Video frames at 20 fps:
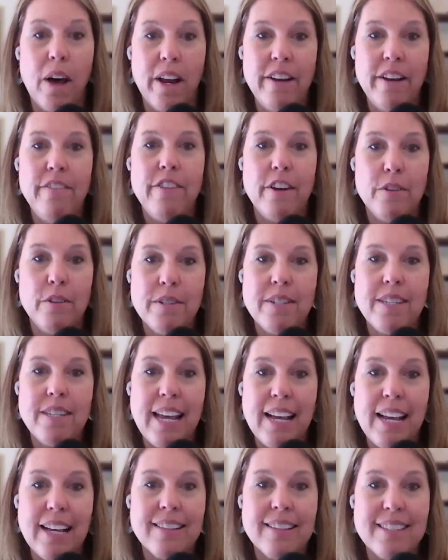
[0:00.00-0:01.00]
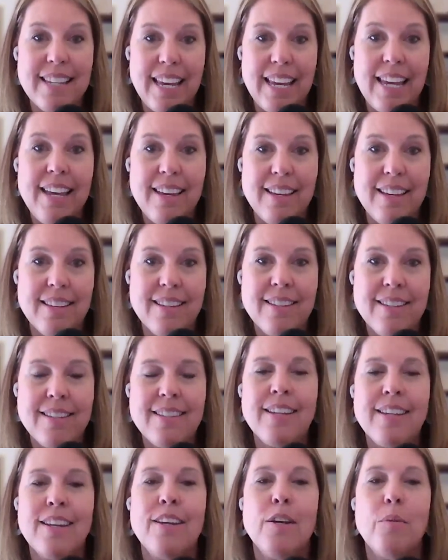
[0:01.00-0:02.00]
one of those things
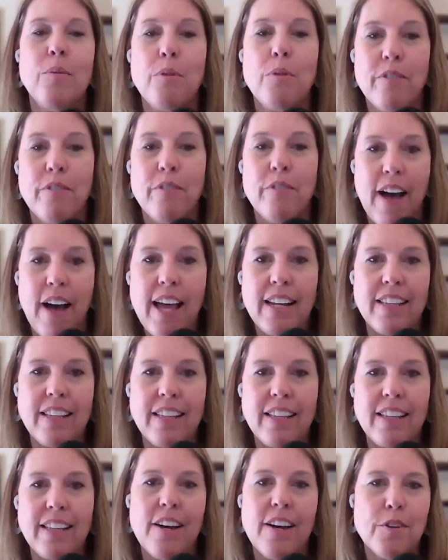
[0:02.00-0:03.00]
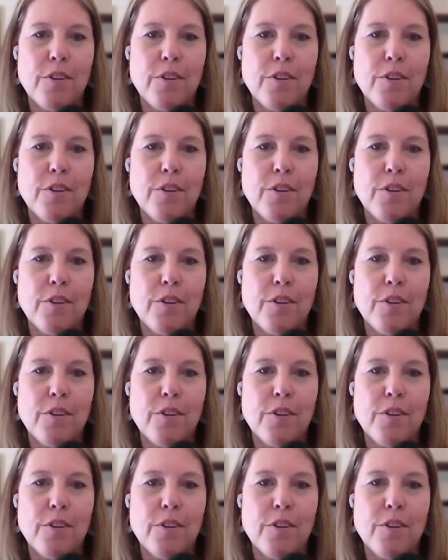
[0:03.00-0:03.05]
is providing those.